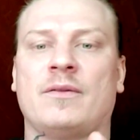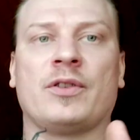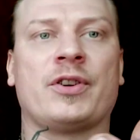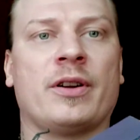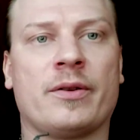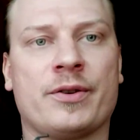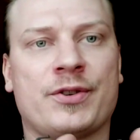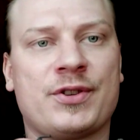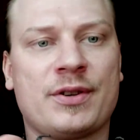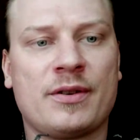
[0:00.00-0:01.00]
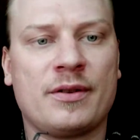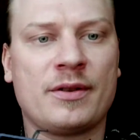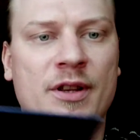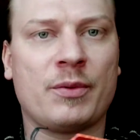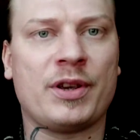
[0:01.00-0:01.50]
of the colors
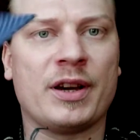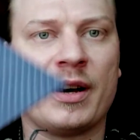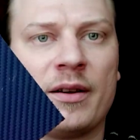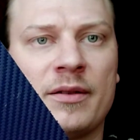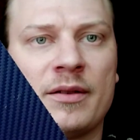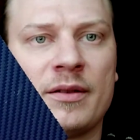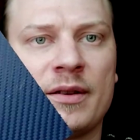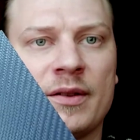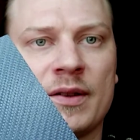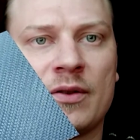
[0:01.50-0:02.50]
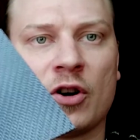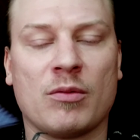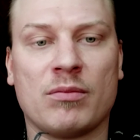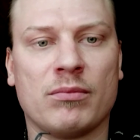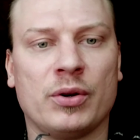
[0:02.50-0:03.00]
that we got. Carbon